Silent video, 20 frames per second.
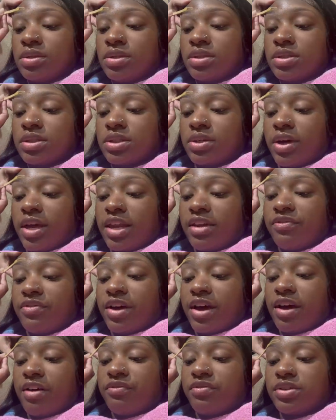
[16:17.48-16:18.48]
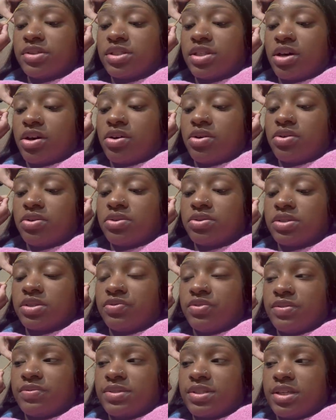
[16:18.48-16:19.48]
So 85 for toes,
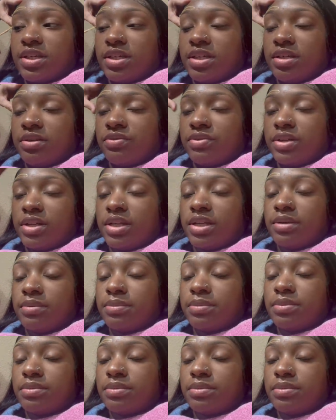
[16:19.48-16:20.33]
15 for lip.